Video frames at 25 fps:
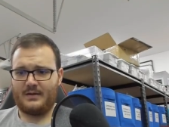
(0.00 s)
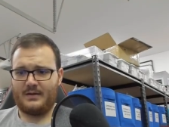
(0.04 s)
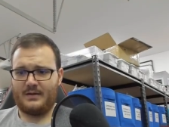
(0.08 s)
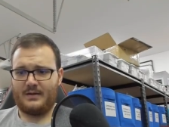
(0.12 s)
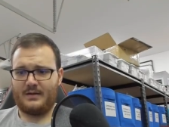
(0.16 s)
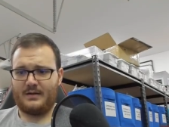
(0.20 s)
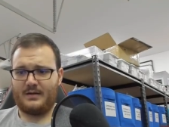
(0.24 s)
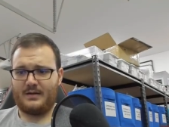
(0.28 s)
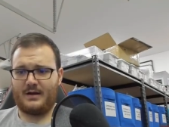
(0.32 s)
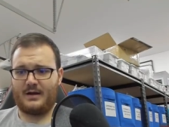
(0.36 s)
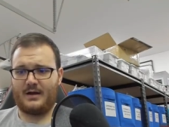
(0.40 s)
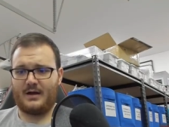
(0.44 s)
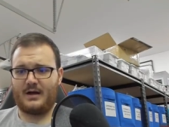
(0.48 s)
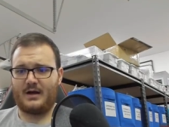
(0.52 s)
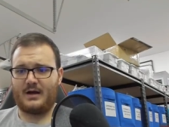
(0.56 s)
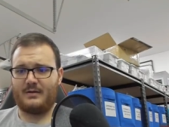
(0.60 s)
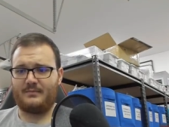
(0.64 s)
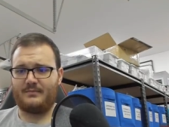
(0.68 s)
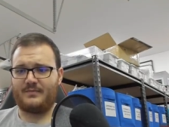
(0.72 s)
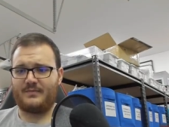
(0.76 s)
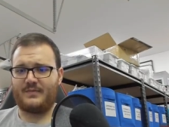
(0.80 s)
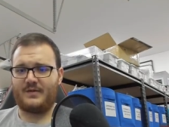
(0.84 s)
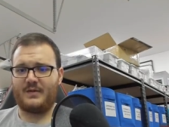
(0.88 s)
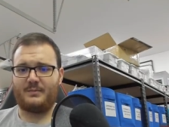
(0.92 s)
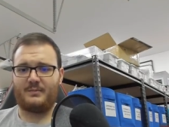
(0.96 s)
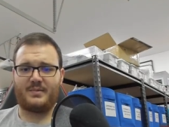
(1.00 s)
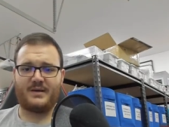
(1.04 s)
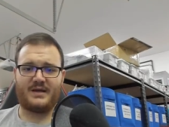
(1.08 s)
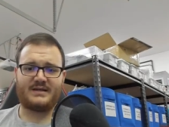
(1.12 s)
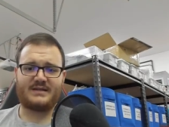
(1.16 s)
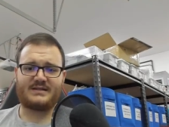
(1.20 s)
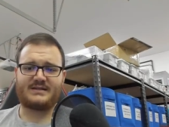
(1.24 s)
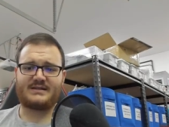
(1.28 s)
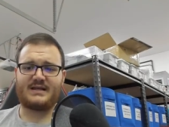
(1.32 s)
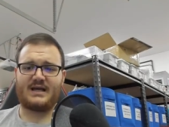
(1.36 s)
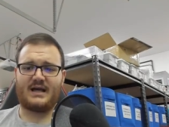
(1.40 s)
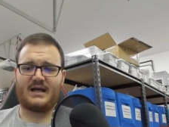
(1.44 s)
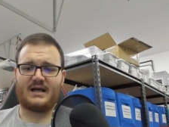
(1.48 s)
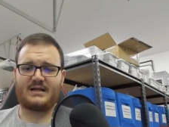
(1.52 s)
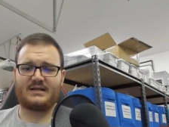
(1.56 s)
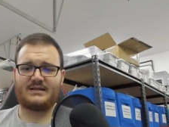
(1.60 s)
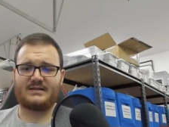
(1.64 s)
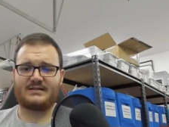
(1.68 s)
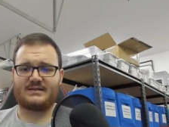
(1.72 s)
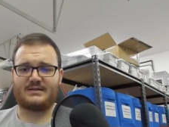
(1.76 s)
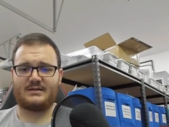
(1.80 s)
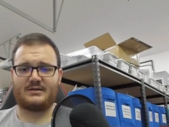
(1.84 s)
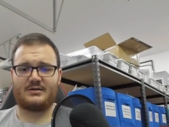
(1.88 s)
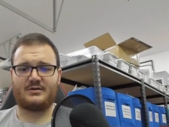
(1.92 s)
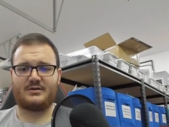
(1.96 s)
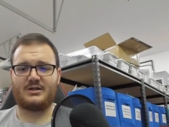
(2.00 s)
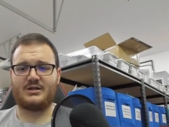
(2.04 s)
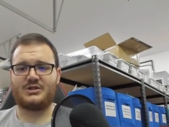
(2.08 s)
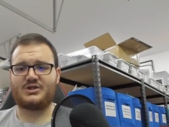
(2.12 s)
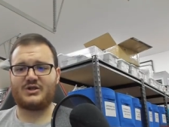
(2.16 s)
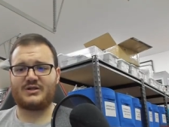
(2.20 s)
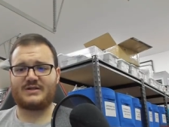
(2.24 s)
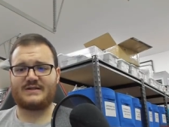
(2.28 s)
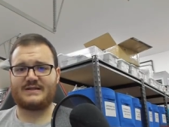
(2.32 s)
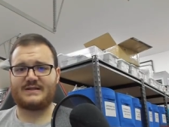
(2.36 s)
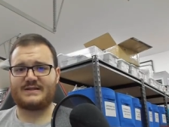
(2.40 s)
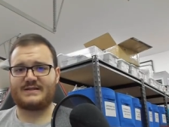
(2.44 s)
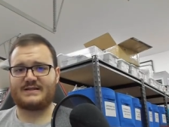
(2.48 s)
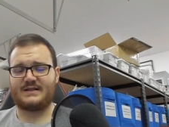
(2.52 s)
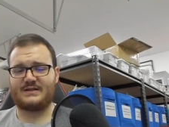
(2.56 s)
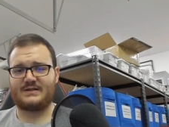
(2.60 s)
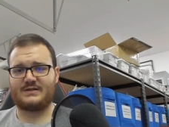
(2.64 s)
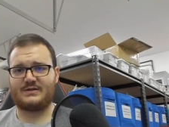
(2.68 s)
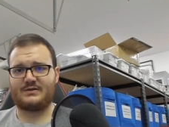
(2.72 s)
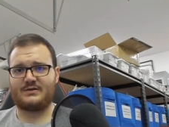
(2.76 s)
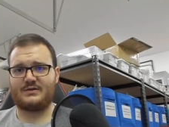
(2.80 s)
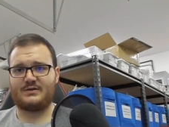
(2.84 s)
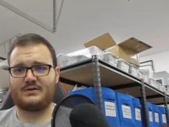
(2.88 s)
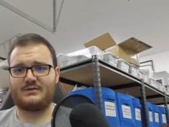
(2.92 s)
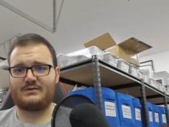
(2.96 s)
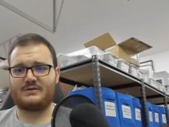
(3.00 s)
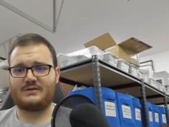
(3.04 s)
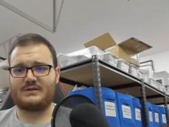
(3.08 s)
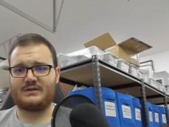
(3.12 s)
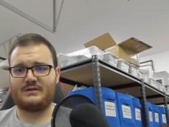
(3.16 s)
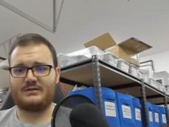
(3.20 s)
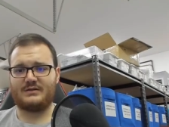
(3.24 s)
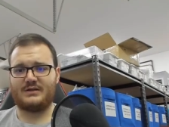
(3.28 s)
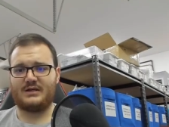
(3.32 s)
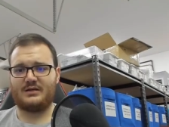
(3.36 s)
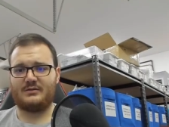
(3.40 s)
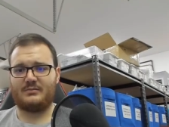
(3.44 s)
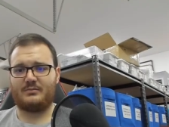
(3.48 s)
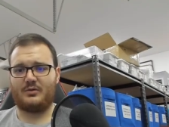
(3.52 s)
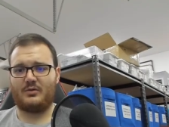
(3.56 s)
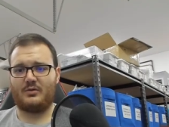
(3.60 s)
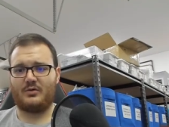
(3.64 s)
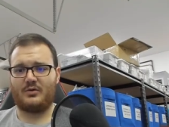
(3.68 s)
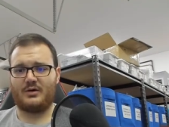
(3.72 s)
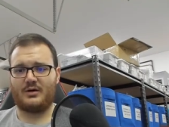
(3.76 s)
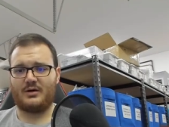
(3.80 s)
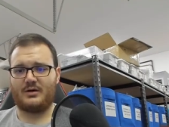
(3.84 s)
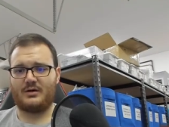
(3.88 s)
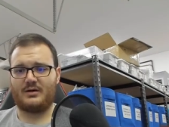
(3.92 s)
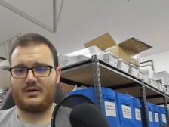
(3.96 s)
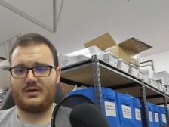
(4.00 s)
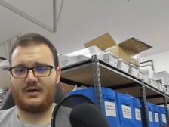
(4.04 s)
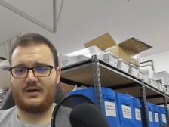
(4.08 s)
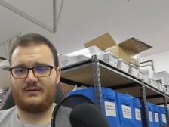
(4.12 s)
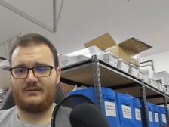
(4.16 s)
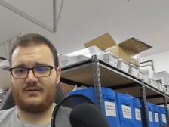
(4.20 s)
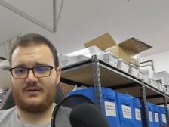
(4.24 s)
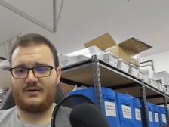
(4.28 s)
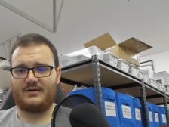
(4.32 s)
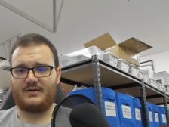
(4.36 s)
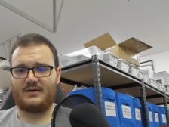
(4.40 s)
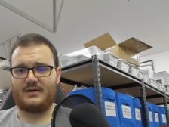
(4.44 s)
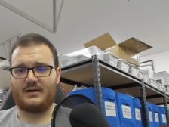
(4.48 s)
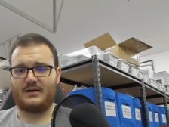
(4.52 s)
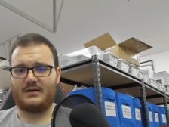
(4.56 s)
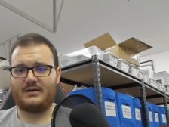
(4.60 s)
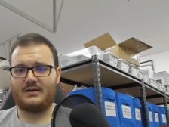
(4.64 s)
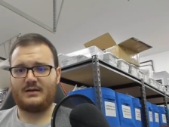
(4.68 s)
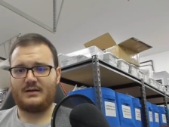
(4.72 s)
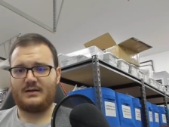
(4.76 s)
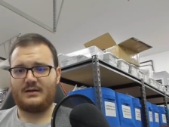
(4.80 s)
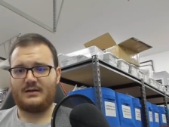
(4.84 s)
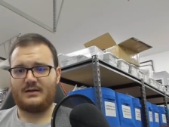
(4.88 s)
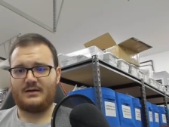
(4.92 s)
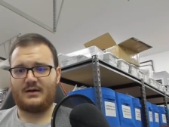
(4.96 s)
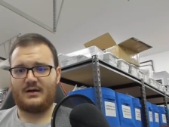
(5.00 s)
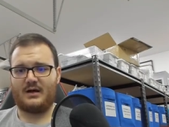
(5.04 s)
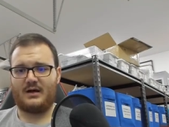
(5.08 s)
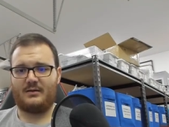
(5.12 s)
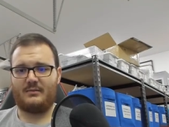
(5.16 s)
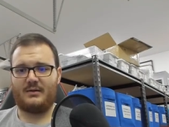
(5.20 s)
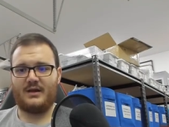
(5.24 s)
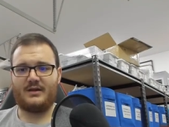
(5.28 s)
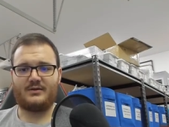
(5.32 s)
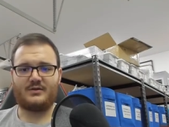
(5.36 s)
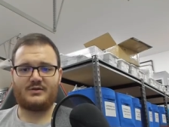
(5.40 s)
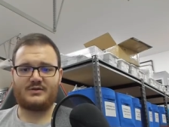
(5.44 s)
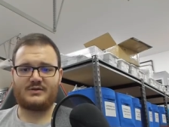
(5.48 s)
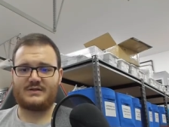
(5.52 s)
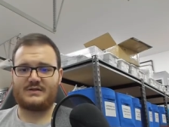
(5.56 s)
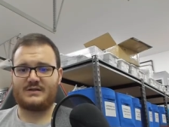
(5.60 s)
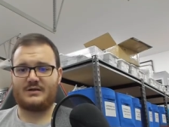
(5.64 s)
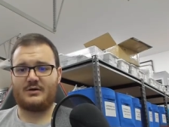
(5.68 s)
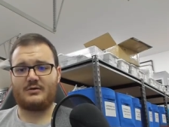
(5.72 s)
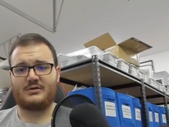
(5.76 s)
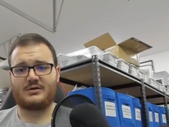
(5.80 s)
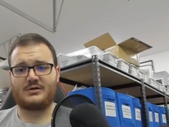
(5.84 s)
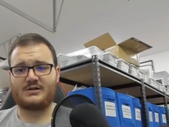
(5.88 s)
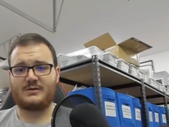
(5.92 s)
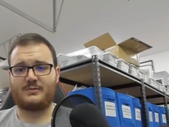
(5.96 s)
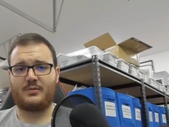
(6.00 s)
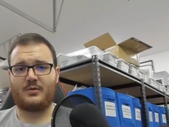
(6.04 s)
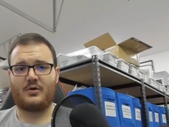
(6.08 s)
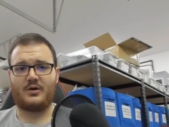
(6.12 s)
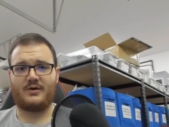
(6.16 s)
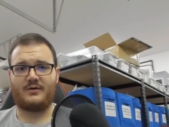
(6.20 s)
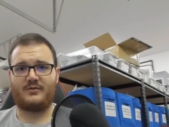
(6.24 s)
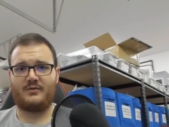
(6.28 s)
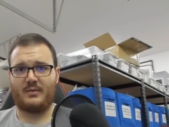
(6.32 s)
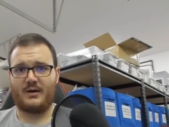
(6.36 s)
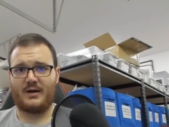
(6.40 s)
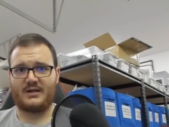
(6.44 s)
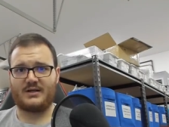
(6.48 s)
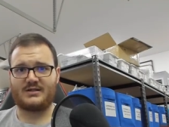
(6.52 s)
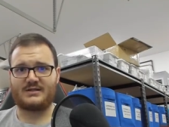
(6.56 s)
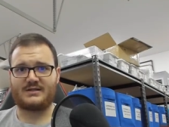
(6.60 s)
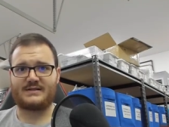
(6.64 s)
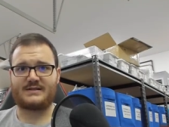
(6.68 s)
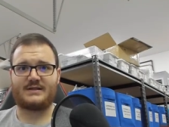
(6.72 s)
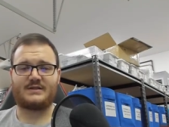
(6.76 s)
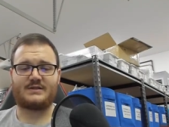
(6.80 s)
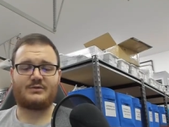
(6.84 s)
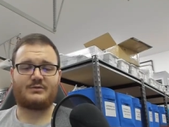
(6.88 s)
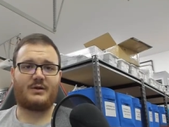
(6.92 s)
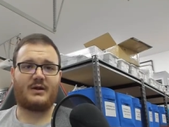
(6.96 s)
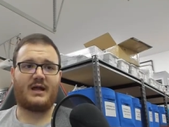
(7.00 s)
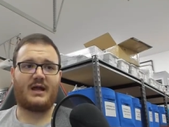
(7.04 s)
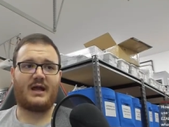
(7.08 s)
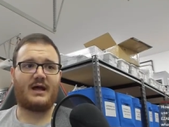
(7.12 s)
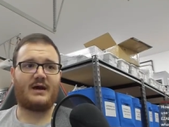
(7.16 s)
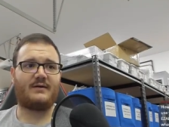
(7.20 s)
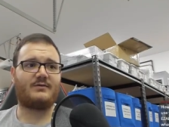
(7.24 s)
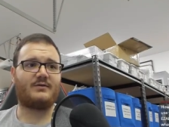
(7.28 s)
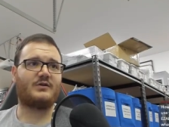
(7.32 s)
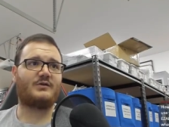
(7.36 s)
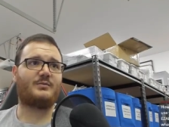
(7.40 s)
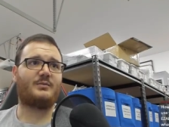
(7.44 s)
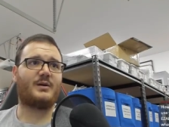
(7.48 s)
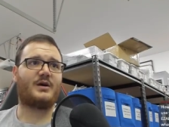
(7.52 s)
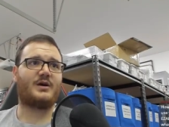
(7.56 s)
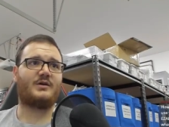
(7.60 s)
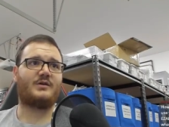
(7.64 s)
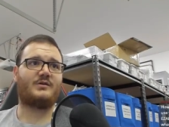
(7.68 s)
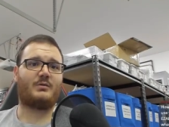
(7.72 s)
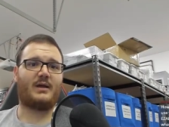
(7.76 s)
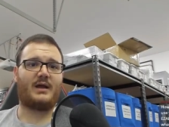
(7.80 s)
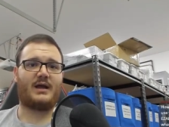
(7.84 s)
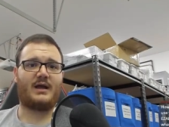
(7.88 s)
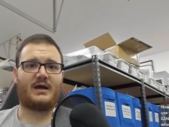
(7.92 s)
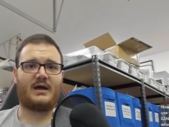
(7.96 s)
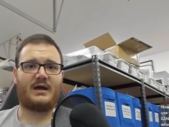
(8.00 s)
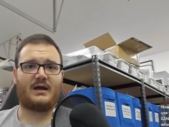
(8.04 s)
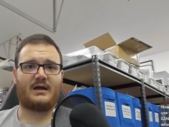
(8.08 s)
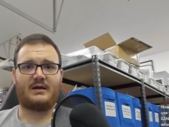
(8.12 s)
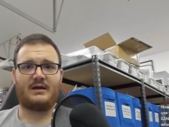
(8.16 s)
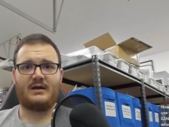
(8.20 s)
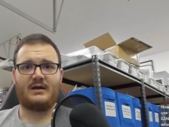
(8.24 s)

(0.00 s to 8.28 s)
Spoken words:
the B stock is literally just a sensor. You still need a board and everything. And there's zero support if you buy just a sensor. We have those because we have